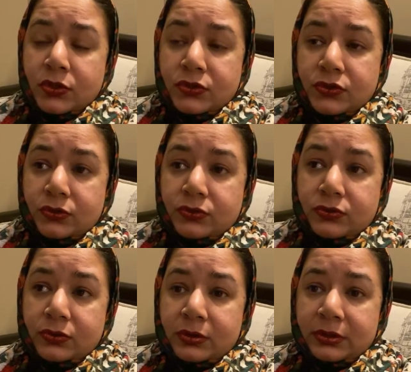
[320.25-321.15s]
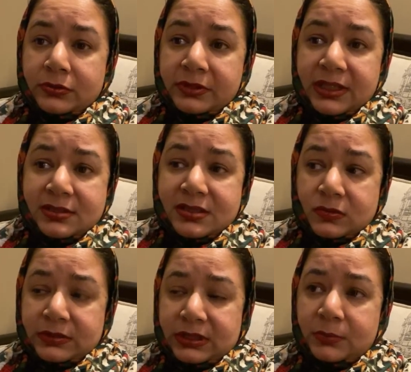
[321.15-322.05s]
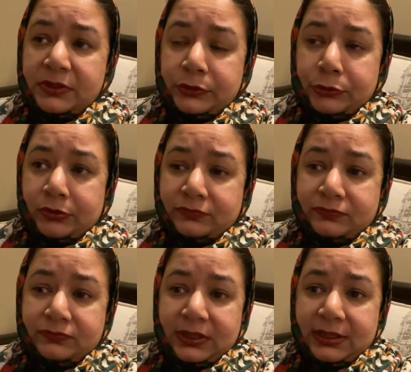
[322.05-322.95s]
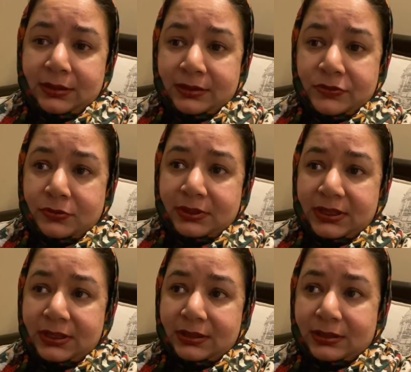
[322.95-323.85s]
You're going to create a tsunami of, like, literally,